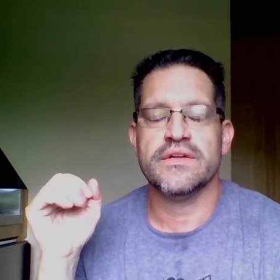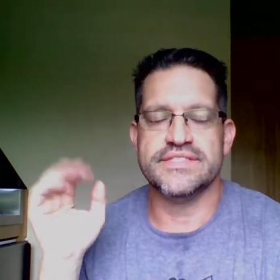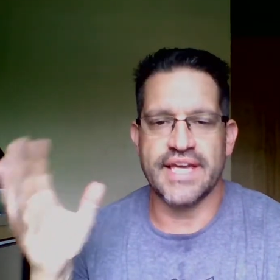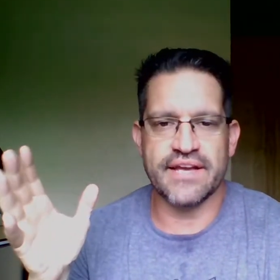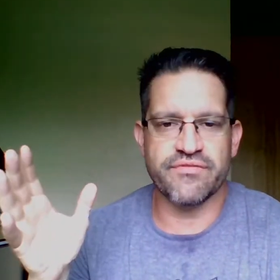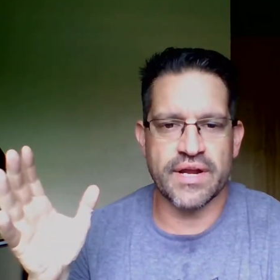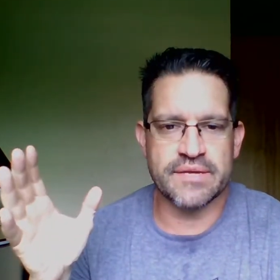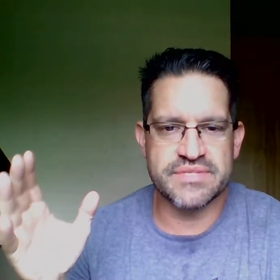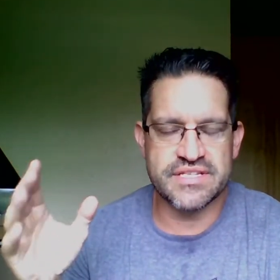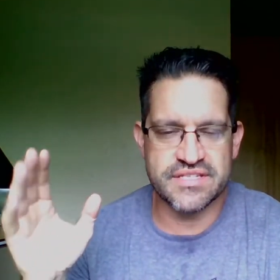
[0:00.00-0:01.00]
Dave
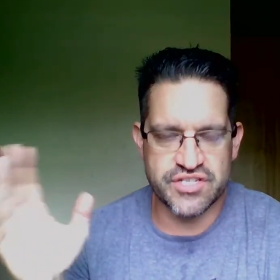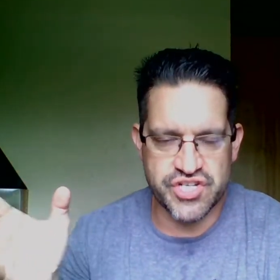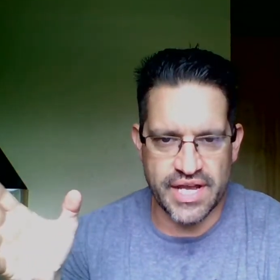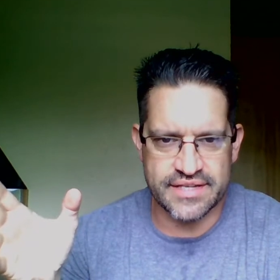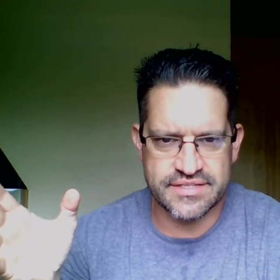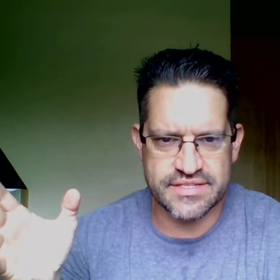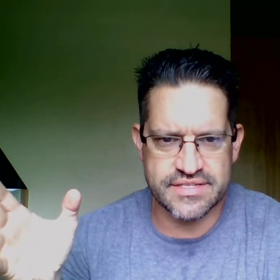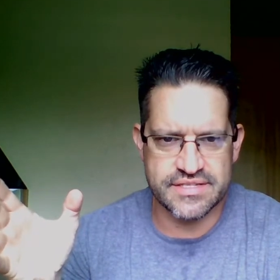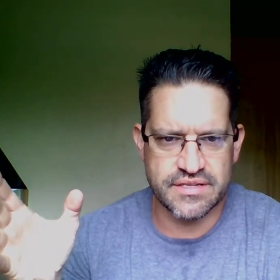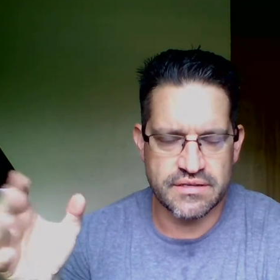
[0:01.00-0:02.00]
Ramsey
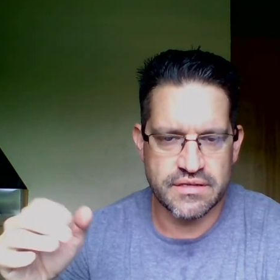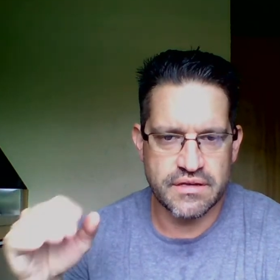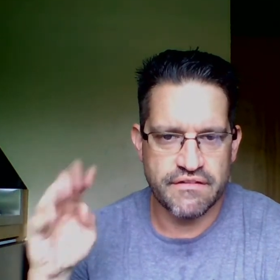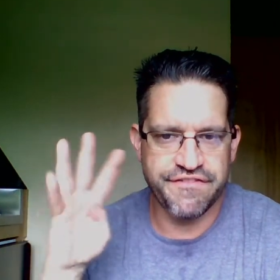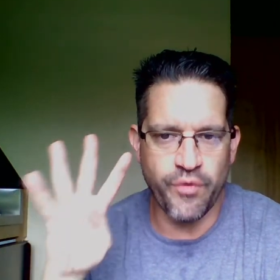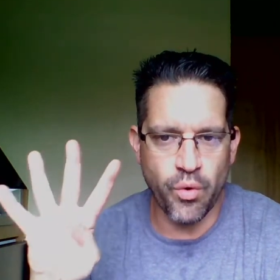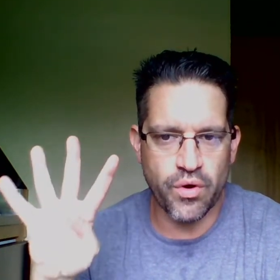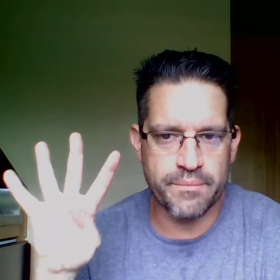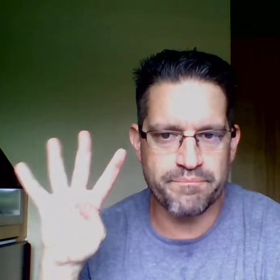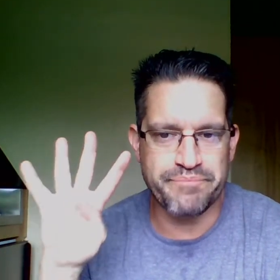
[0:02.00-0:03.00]
suggests
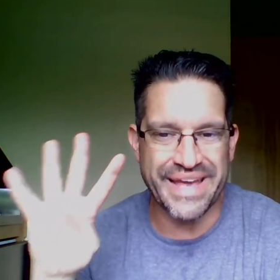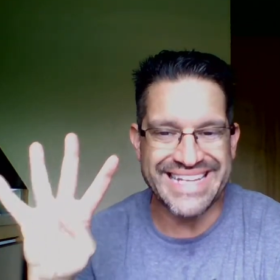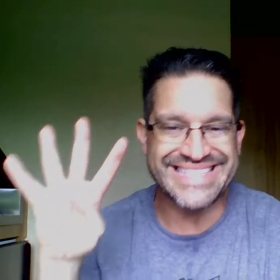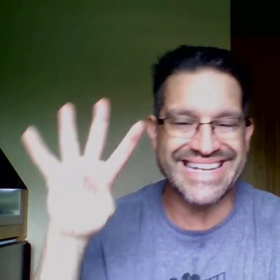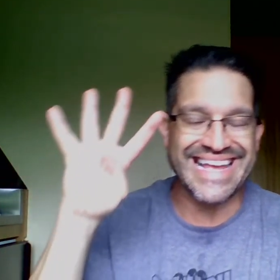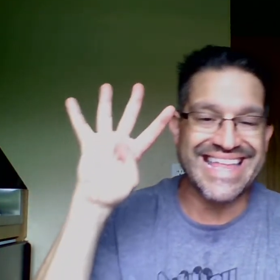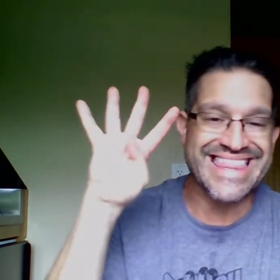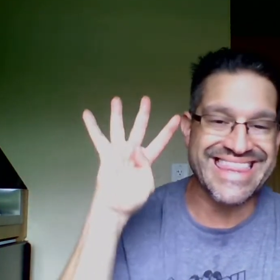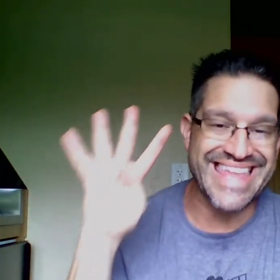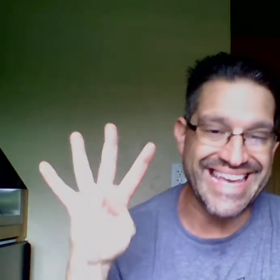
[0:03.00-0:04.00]
4 basic
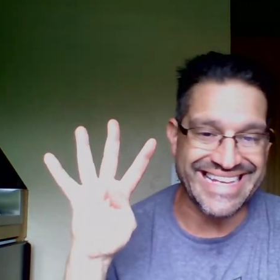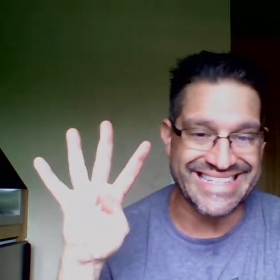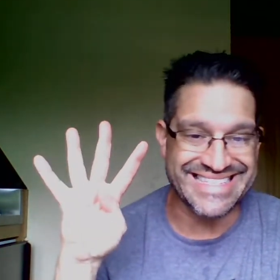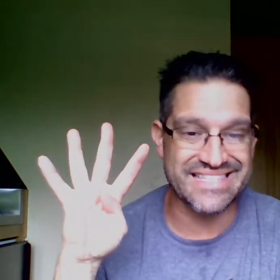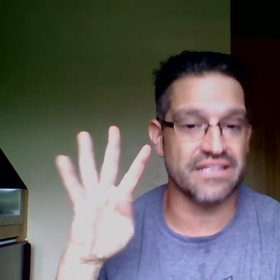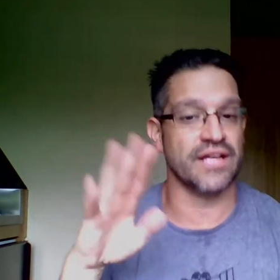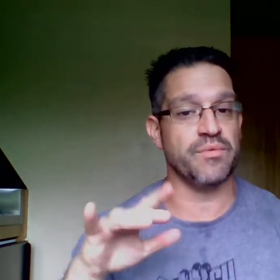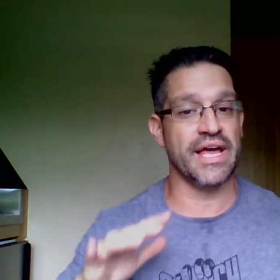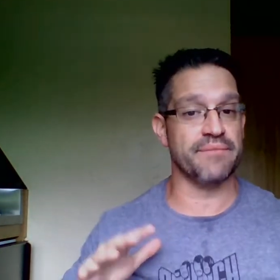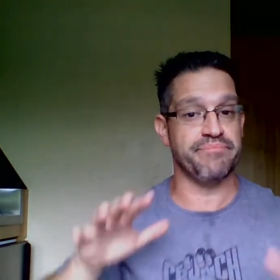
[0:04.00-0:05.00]
things. Like
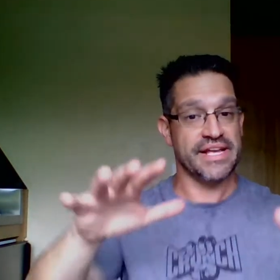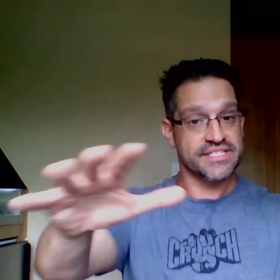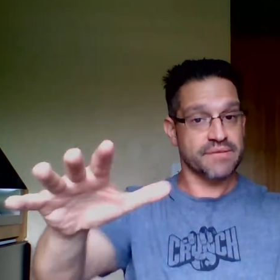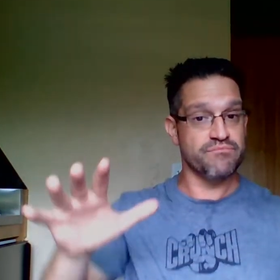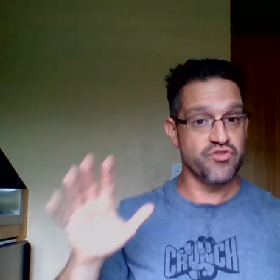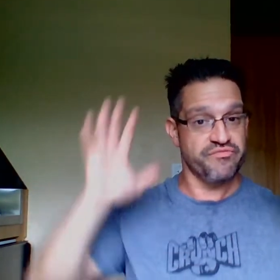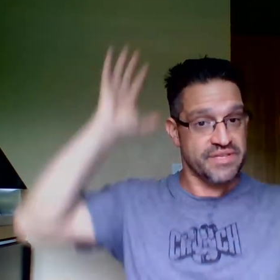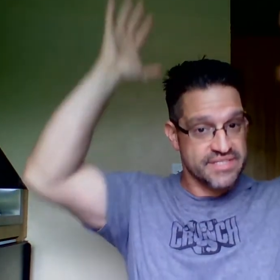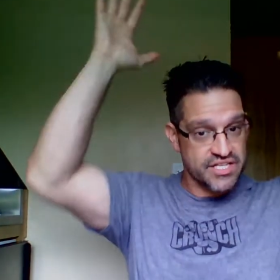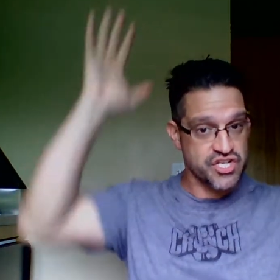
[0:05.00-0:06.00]
we had basic
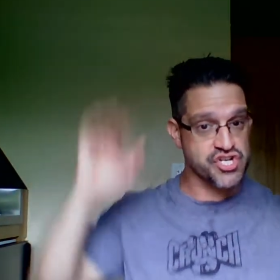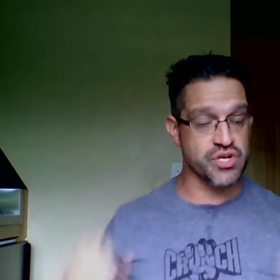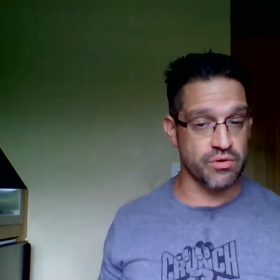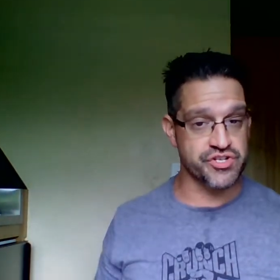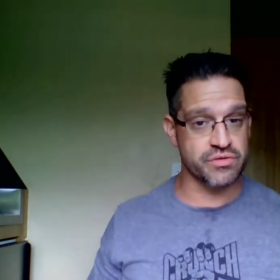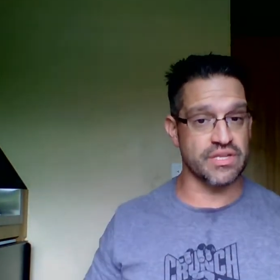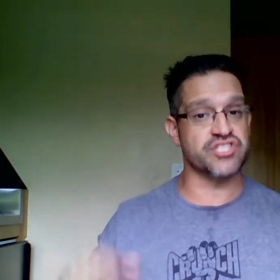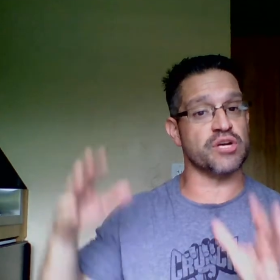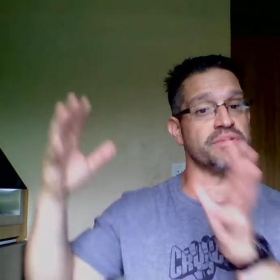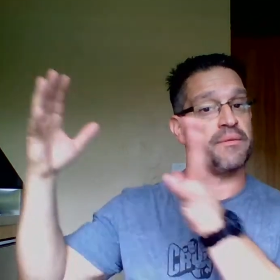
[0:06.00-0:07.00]
movements I just showed you.
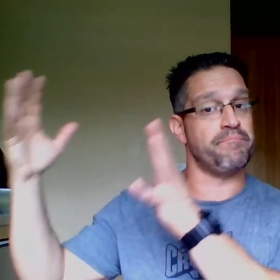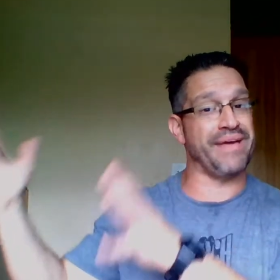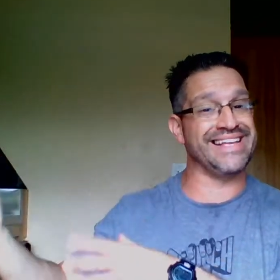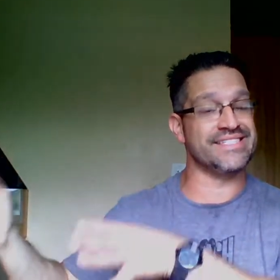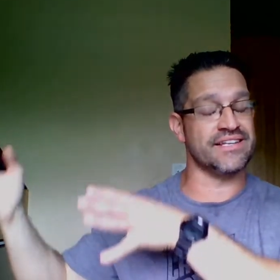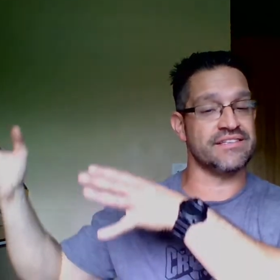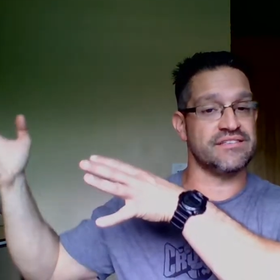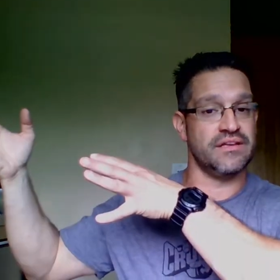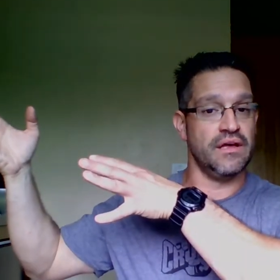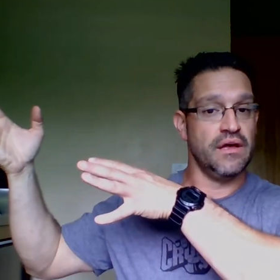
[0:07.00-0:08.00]
Let's talk about the
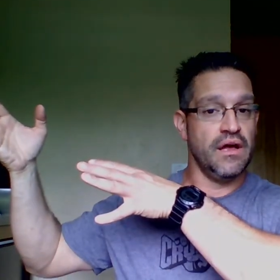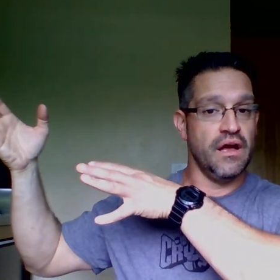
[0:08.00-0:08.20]
basics